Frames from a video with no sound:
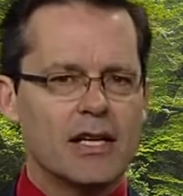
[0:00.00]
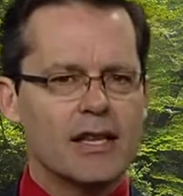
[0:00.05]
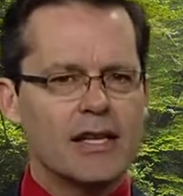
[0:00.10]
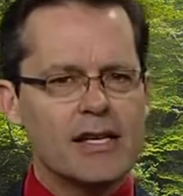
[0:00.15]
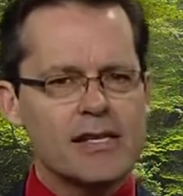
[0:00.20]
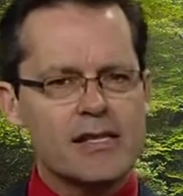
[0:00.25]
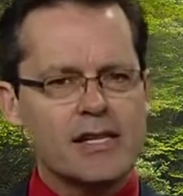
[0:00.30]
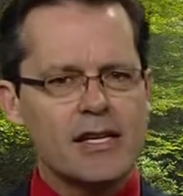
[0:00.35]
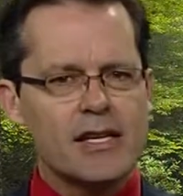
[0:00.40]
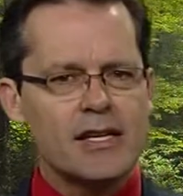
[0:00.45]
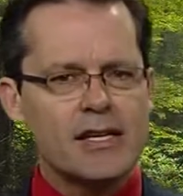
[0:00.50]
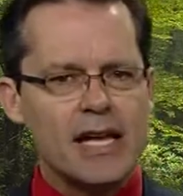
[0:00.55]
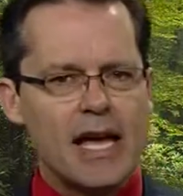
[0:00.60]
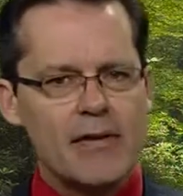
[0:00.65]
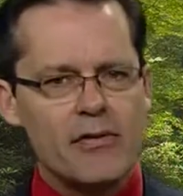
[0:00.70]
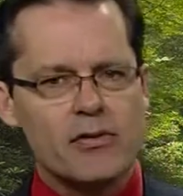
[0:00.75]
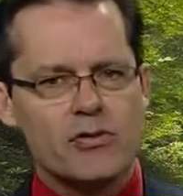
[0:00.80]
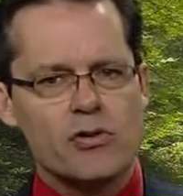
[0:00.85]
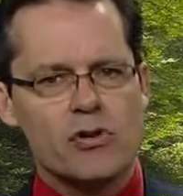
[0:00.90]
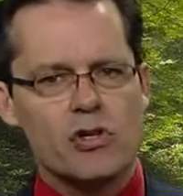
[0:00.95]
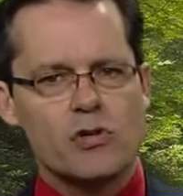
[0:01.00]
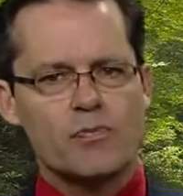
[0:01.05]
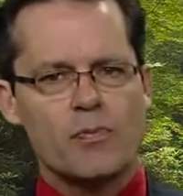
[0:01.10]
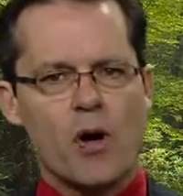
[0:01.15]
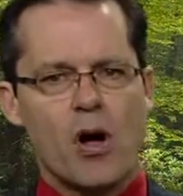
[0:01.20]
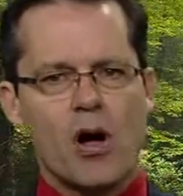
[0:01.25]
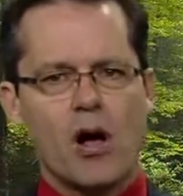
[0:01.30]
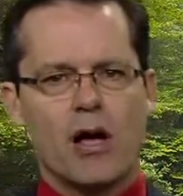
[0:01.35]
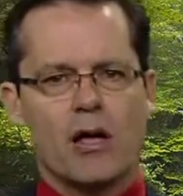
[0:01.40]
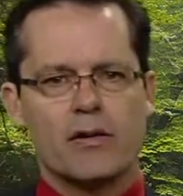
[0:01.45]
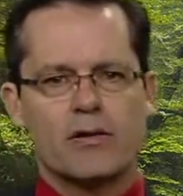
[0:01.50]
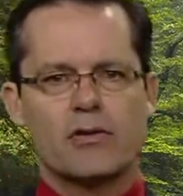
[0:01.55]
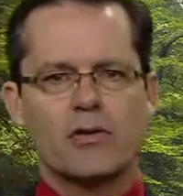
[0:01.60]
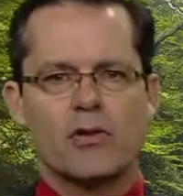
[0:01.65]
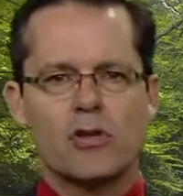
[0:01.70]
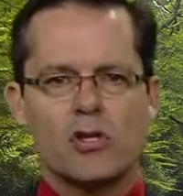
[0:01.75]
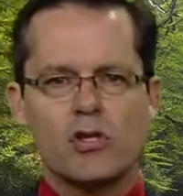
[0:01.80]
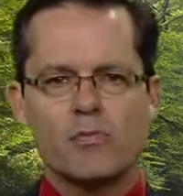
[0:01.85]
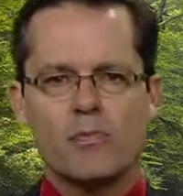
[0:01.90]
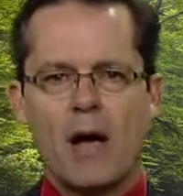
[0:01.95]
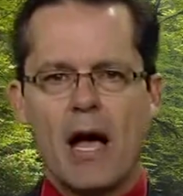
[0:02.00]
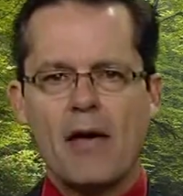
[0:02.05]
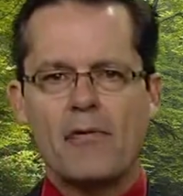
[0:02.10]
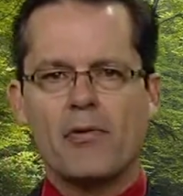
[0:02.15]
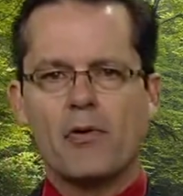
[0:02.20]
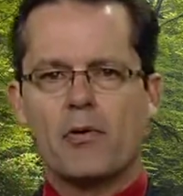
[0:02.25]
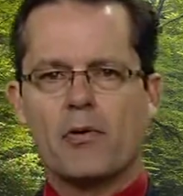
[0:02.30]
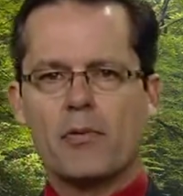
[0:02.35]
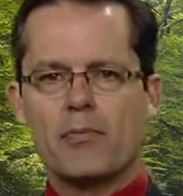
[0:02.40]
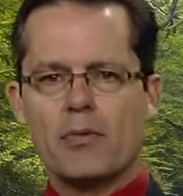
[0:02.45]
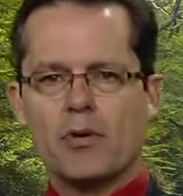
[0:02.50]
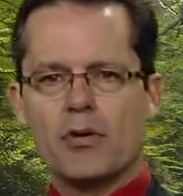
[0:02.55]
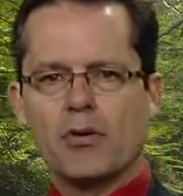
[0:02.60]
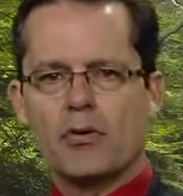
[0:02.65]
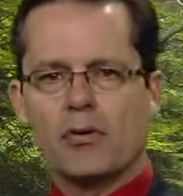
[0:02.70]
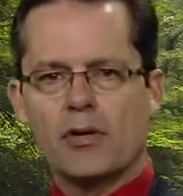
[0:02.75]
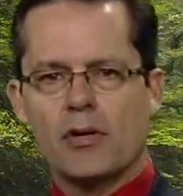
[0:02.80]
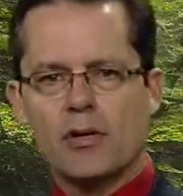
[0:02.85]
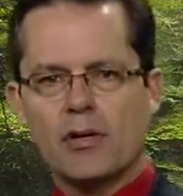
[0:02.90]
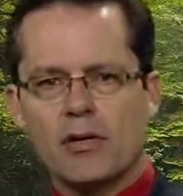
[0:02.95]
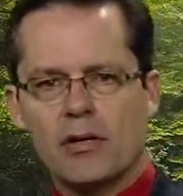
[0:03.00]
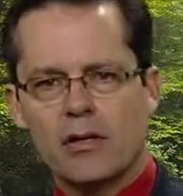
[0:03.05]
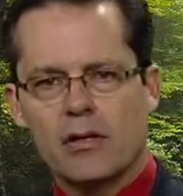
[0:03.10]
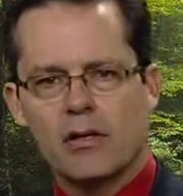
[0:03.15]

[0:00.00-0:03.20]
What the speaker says: Listen to David's response to the spiteful rebuke.